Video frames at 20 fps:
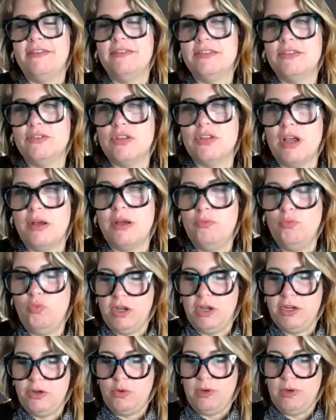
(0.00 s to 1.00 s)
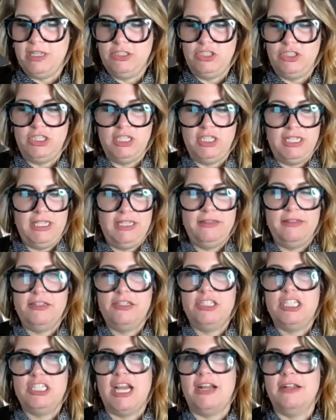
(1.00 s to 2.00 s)
there's um, one question in the
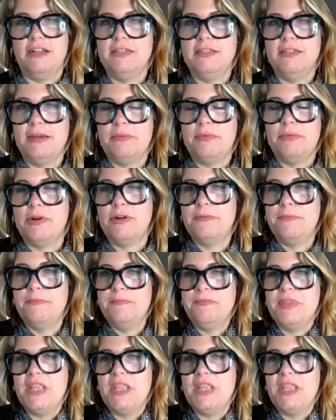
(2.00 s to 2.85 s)
chat, Deborah.